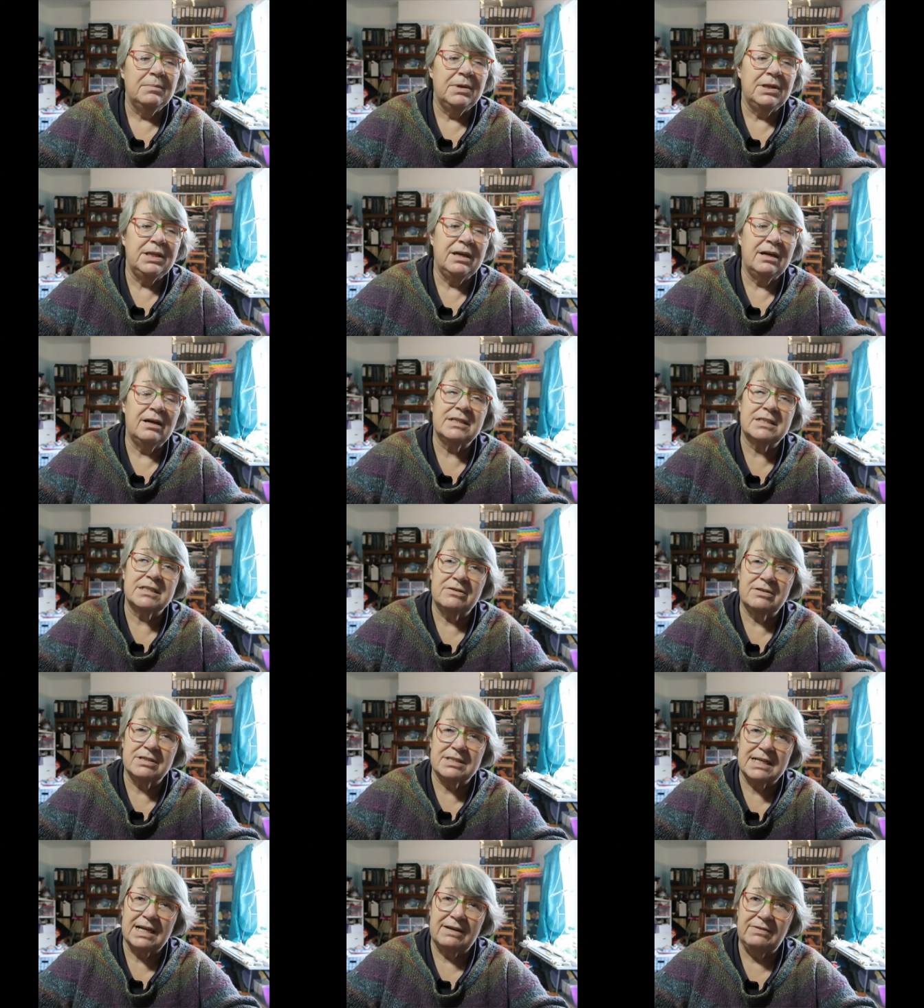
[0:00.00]
But the
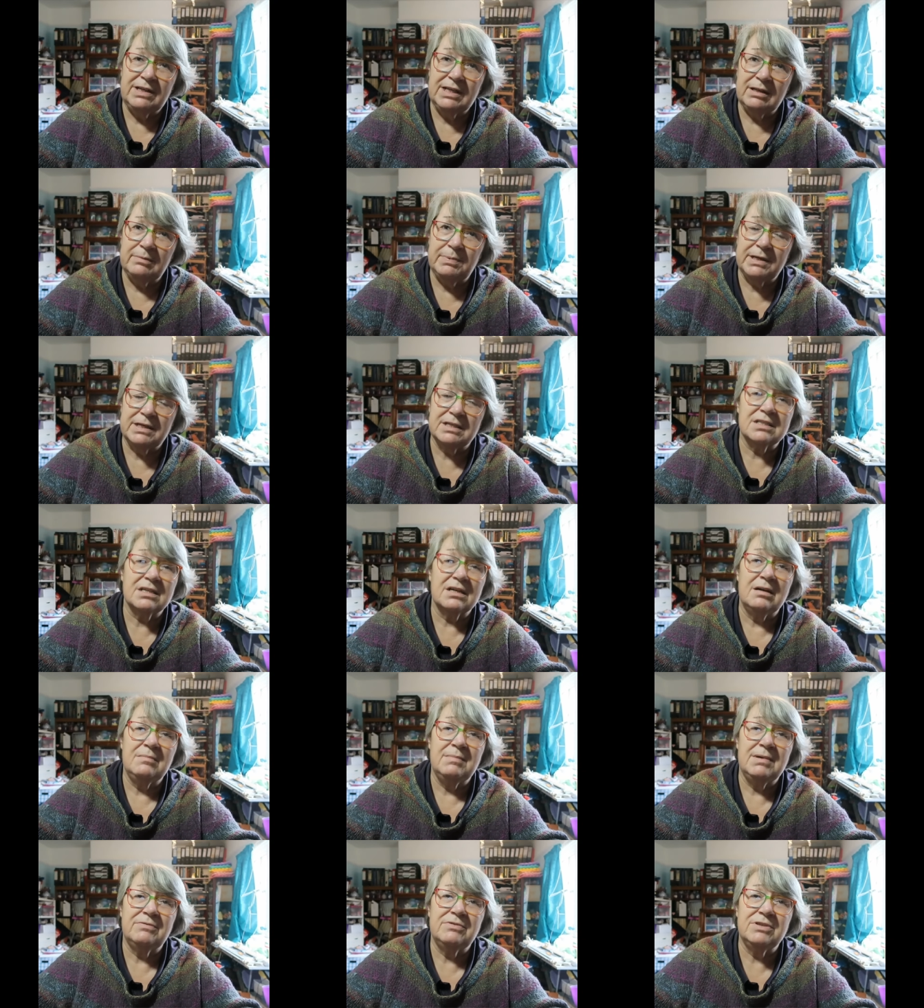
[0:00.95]
idea is to have a little bit of
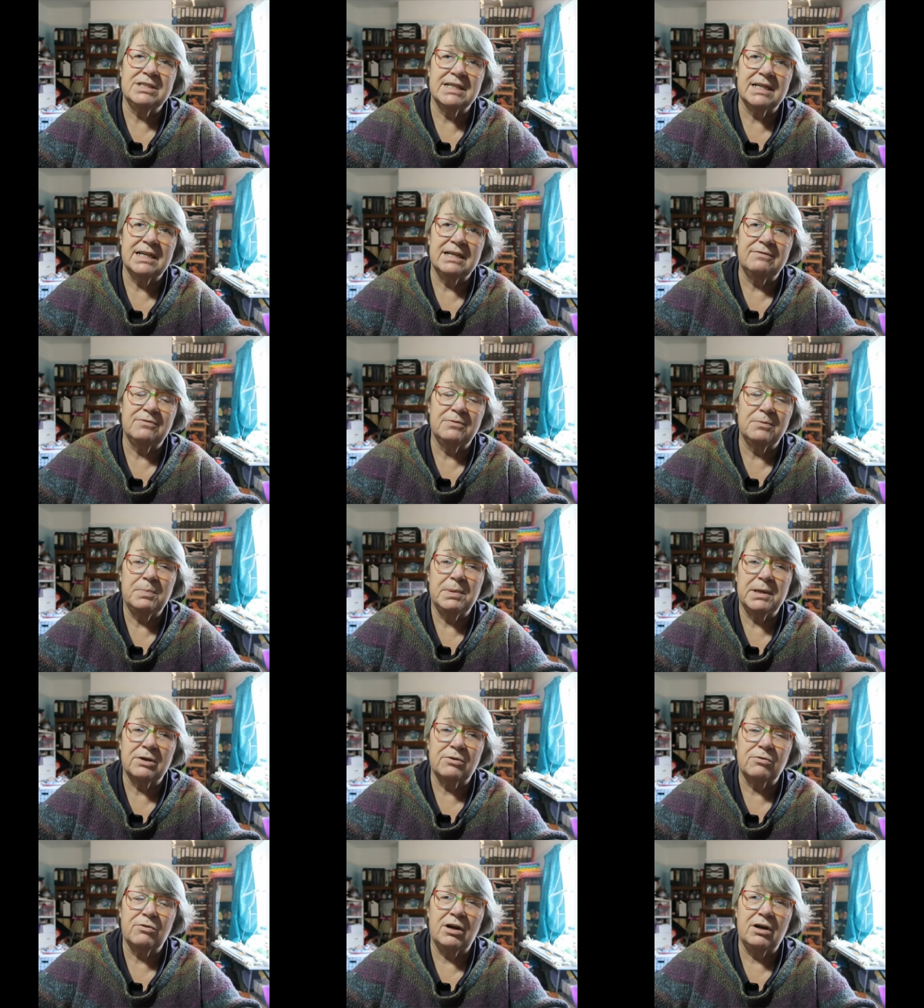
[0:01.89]
time every day for a
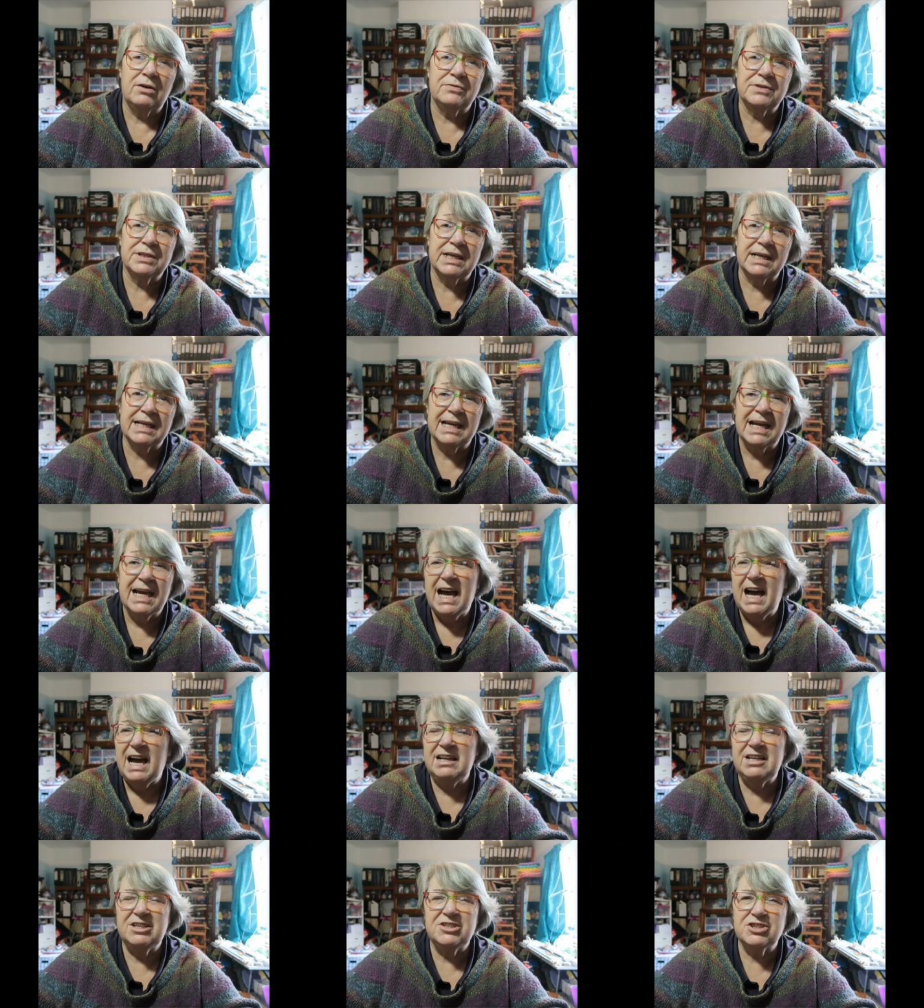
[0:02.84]
bit of crafting.
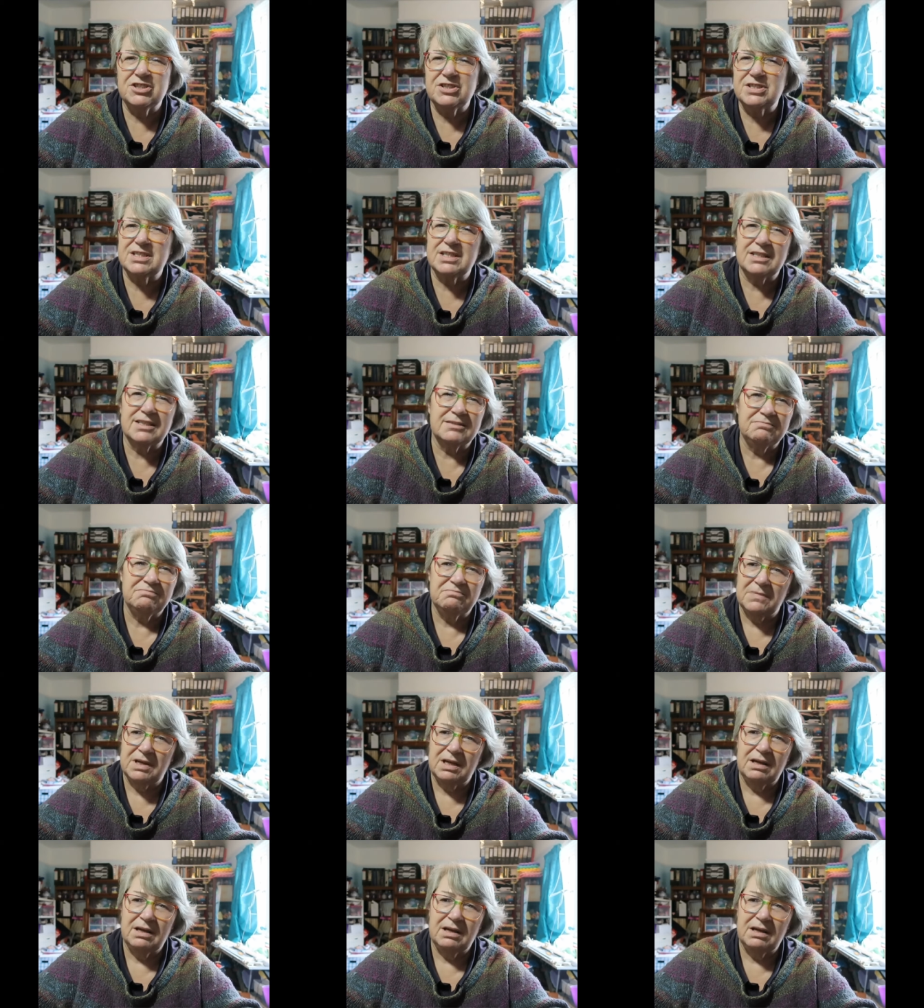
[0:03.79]
And it's just a